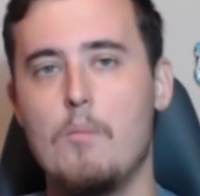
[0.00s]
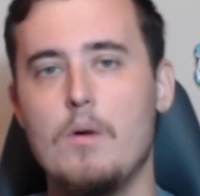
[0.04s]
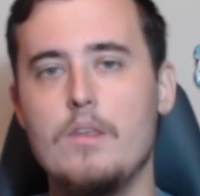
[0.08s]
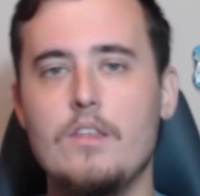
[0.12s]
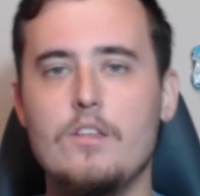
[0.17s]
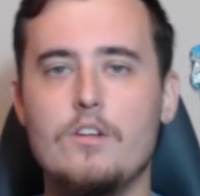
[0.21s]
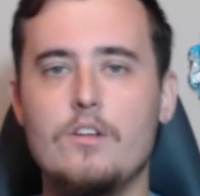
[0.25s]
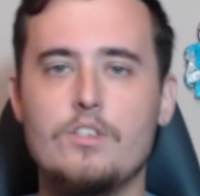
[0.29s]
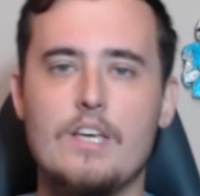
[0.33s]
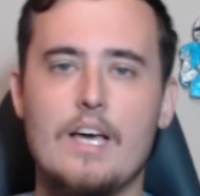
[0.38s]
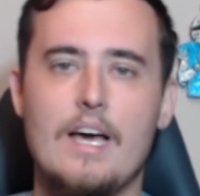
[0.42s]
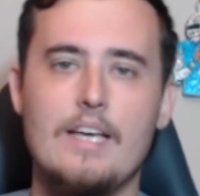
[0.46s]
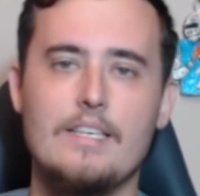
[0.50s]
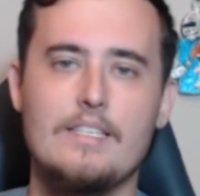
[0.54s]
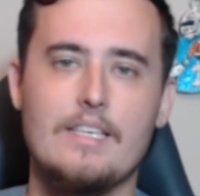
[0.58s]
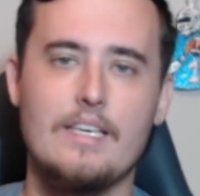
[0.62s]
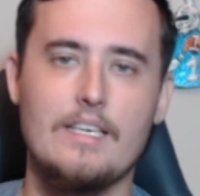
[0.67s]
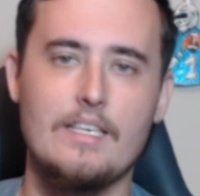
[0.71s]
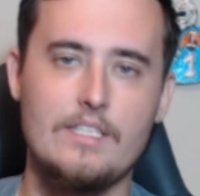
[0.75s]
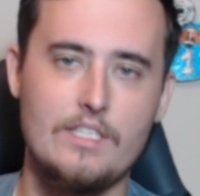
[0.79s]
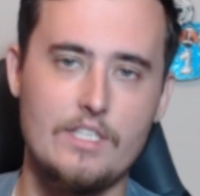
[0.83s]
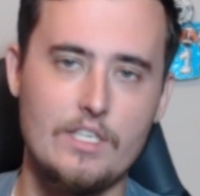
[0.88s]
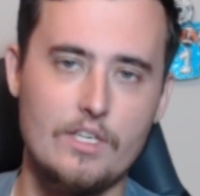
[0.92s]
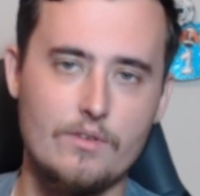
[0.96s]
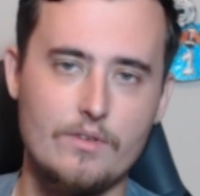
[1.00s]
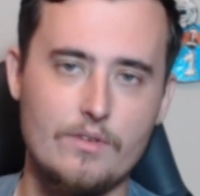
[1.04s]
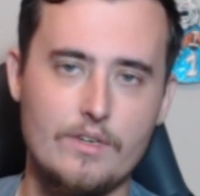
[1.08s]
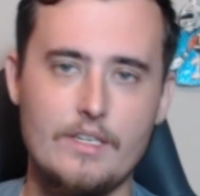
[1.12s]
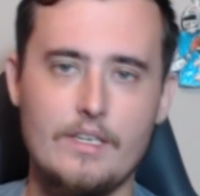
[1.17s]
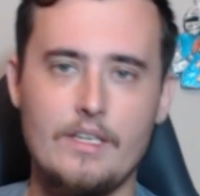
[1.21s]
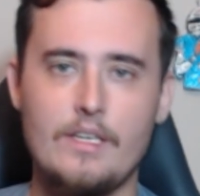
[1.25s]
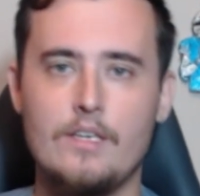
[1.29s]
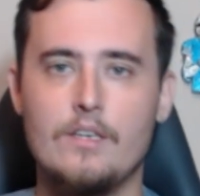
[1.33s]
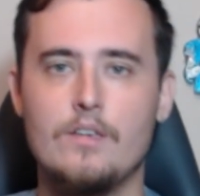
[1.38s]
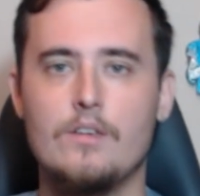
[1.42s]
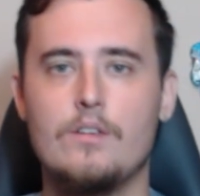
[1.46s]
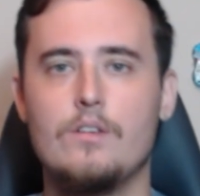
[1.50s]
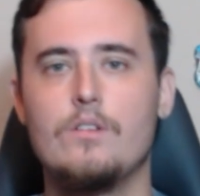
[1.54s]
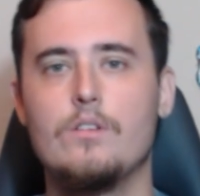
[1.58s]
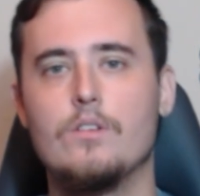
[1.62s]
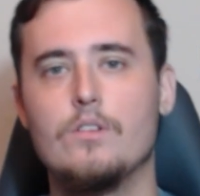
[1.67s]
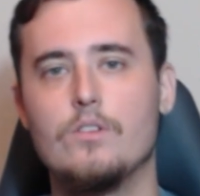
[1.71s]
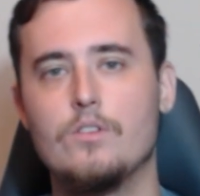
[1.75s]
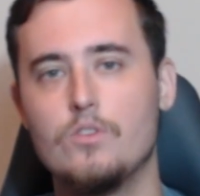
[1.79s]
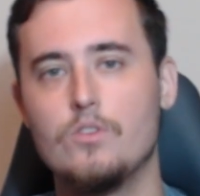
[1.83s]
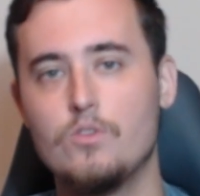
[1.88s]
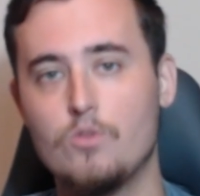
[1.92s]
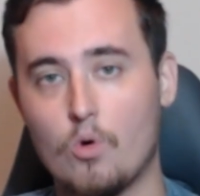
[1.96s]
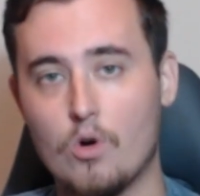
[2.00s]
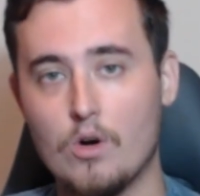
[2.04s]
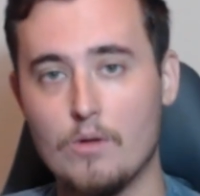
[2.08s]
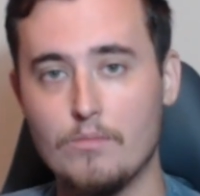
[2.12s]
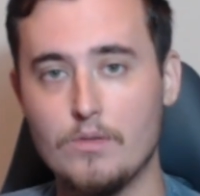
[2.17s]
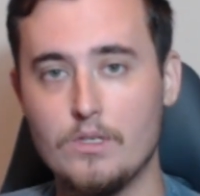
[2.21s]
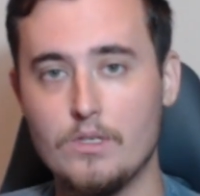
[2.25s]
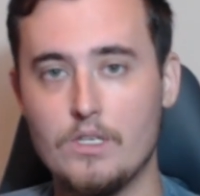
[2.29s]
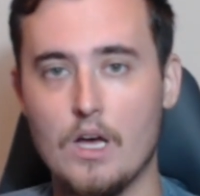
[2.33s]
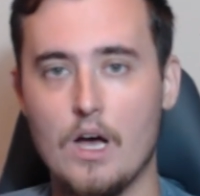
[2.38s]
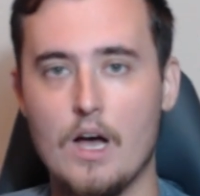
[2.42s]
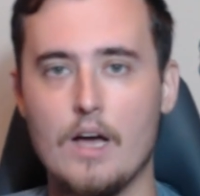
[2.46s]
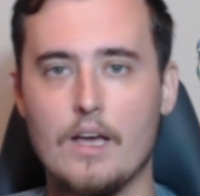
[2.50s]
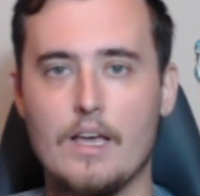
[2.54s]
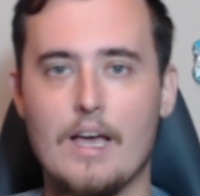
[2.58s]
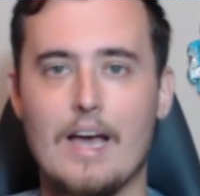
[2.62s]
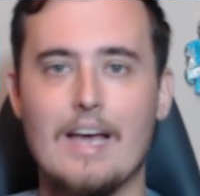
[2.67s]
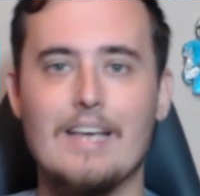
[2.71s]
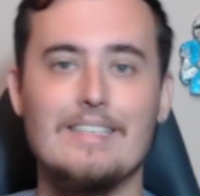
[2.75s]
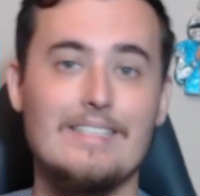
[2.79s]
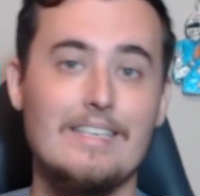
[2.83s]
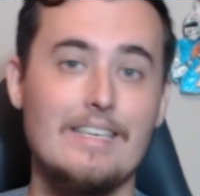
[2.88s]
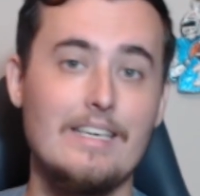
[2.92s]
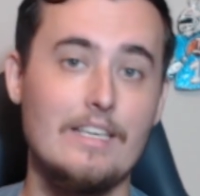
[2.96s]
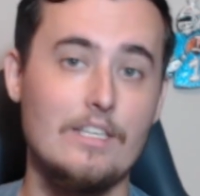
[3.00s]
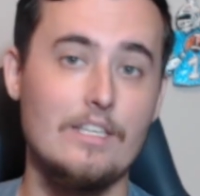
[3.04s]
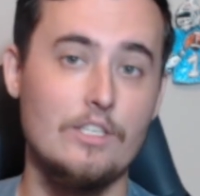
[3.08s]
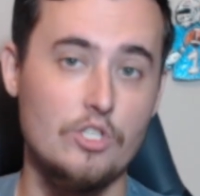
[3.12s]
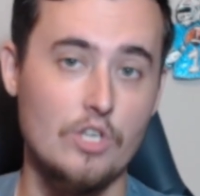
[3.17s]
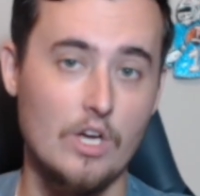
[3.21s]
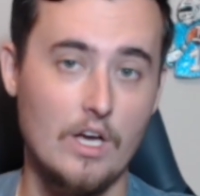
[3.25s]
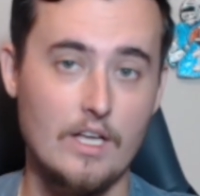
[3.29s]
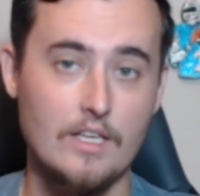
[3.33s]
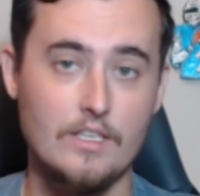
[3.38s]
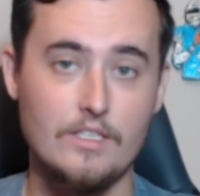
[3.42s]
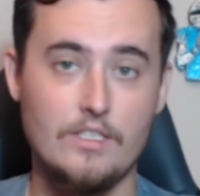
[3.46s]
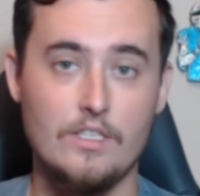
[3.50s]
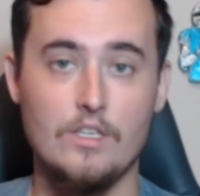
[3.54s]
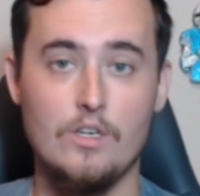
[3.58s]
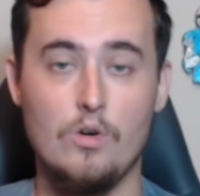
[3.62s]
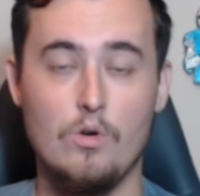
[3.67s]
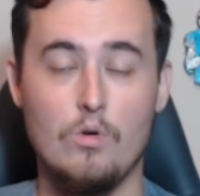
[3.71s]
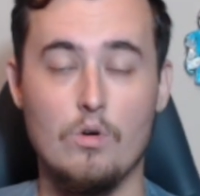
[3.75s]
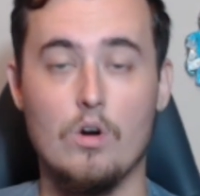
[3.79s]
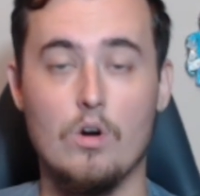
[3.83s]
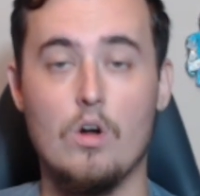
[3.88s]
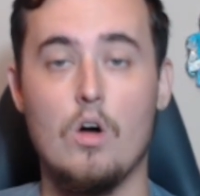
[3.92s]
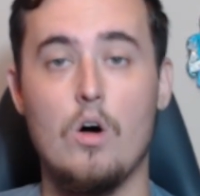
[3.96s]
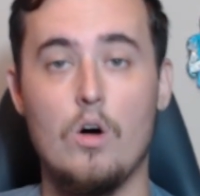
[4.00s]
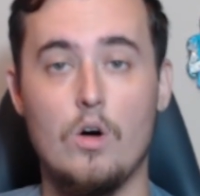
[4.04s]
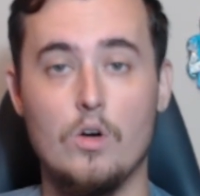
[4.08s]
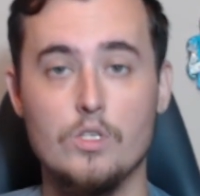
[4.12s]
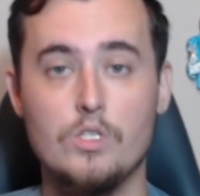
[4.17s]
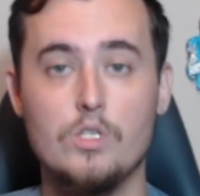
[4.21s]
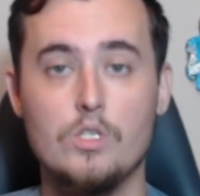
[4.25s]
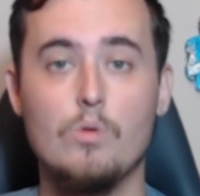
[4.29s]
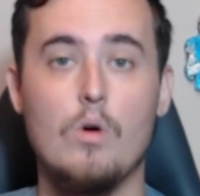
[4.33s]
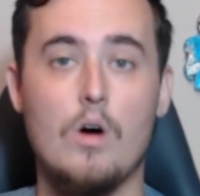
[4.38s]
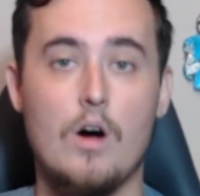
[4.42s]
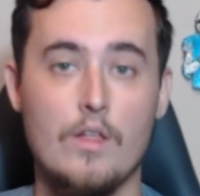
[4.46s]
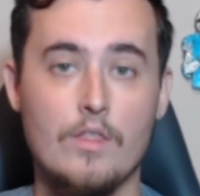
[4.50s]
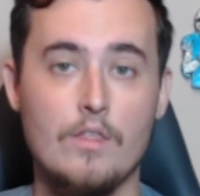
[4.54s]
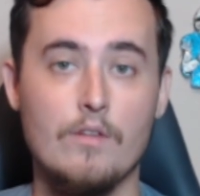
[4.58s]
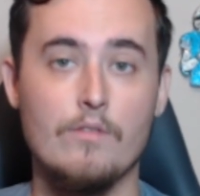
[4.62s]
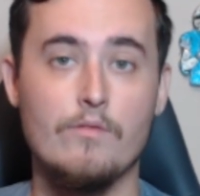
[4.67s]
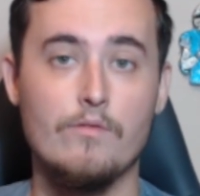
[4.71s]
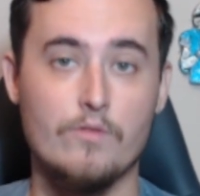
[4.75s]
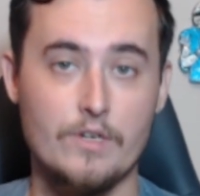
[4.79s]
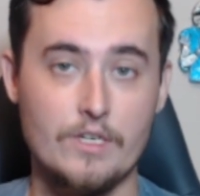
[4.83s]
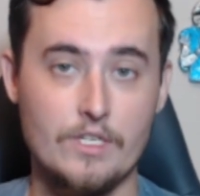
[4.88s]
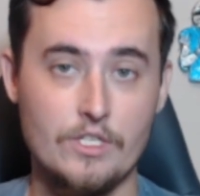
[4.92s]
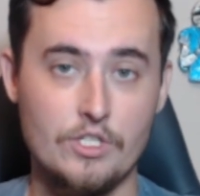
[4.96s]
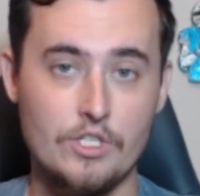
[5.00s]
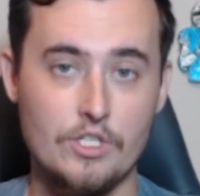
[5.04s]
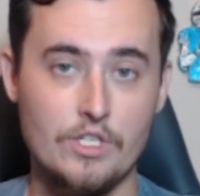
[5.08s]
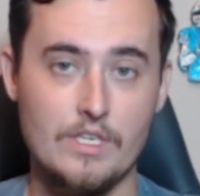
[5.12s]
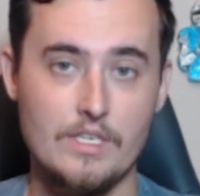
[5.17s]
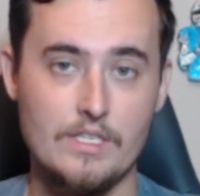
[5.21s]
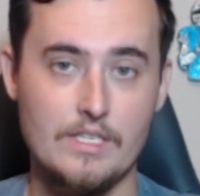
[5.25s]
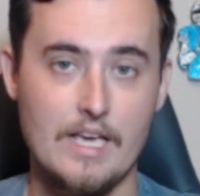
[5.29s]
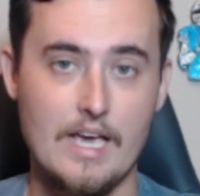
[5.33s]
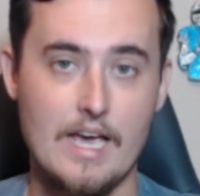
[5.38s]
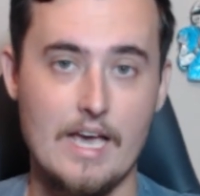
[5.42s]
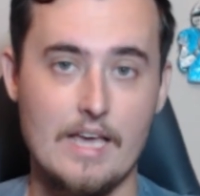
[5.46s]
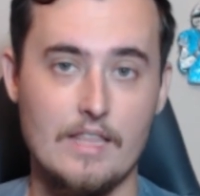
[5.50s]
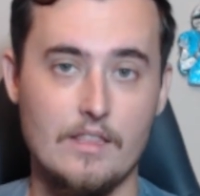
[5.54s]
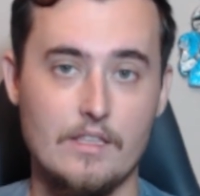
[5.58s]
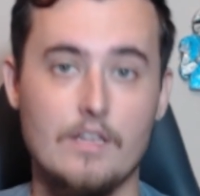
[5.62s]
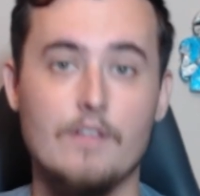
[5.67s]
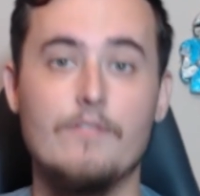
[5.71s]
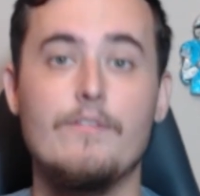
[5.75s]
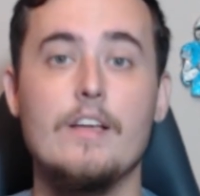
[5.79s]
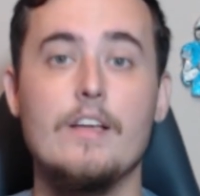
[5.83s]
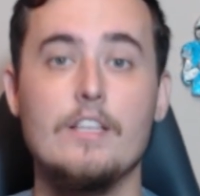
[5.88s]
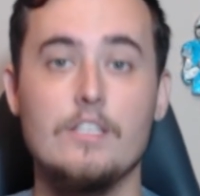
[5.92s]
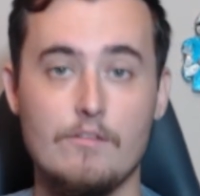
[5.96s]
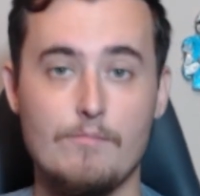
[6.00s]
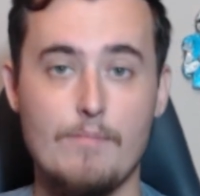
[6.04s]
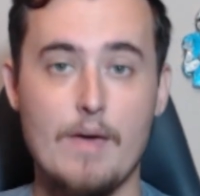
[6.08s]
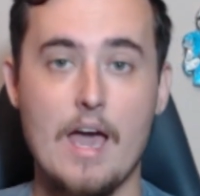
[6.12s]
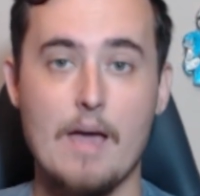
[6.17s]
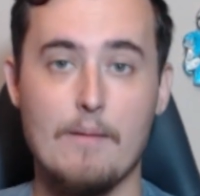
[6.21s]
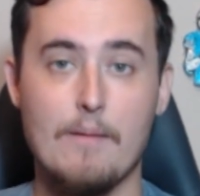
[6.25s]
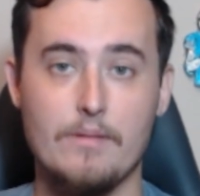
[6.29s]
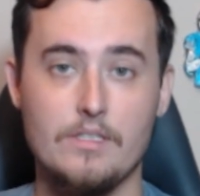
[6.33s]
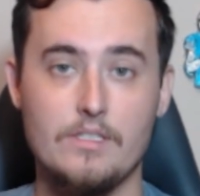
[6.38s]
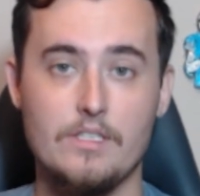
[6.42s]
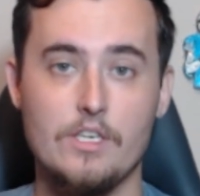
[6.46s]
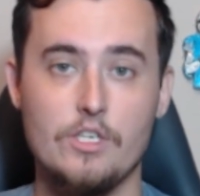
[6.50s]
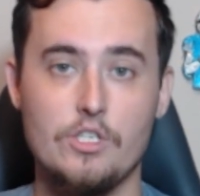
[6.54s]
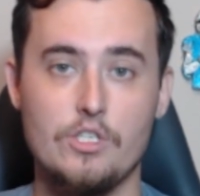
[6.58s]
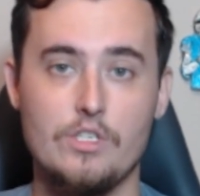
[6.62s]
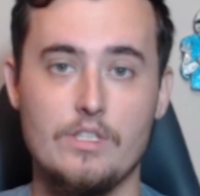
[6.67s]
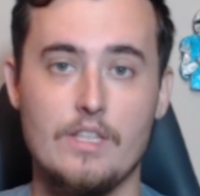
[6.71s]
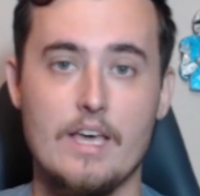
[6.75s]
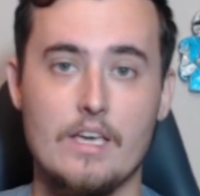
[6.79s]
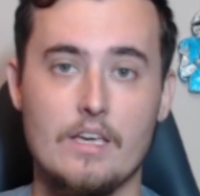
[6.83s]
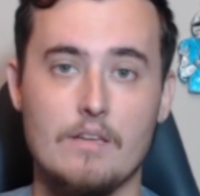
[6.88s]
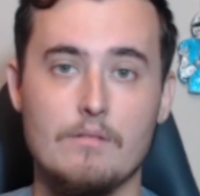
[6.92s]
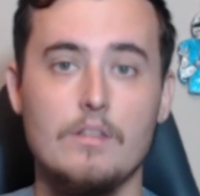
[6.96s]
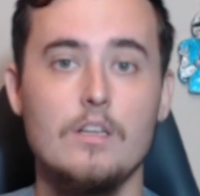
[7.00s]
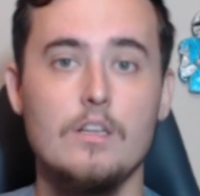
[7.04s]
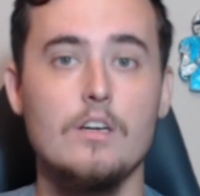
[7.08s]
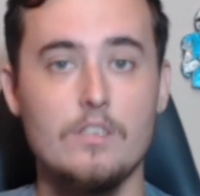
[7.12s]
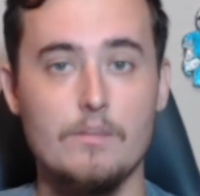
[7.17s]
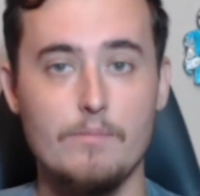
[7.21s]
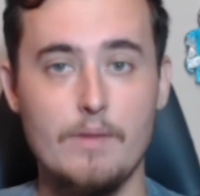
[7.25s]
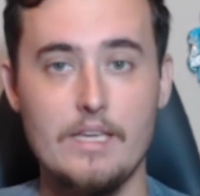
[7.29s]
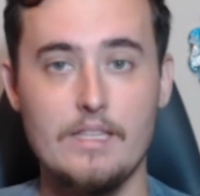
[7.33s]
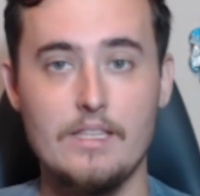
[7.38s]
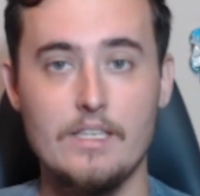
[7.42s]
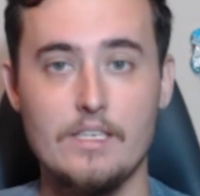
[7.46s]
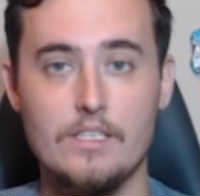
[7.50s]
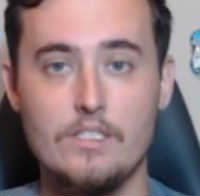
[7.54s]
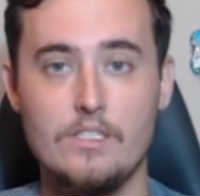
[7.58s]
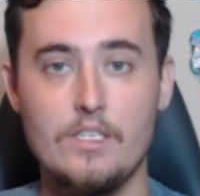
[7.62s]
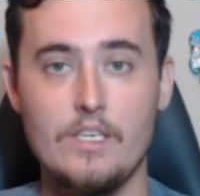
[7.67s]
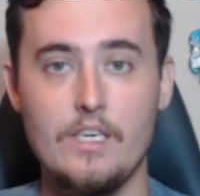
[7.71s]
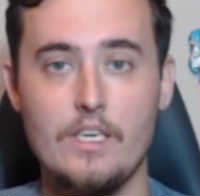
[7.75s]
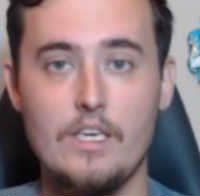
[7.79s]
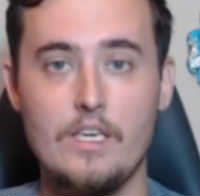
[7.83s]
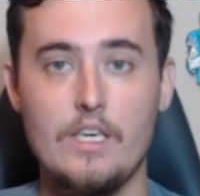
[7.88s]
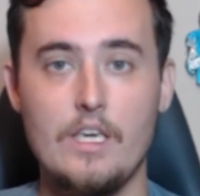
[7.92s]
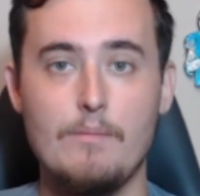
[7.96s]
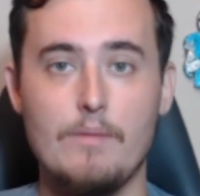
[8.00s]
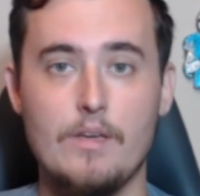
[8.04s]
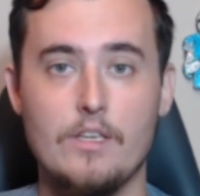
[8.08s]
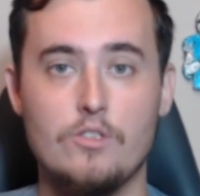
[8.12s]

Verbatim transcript: But then there's guys like Siran Neal, Storm Duck, Isaiah Johnson, who are also on the fringes at the defensive back position that could look to make this team.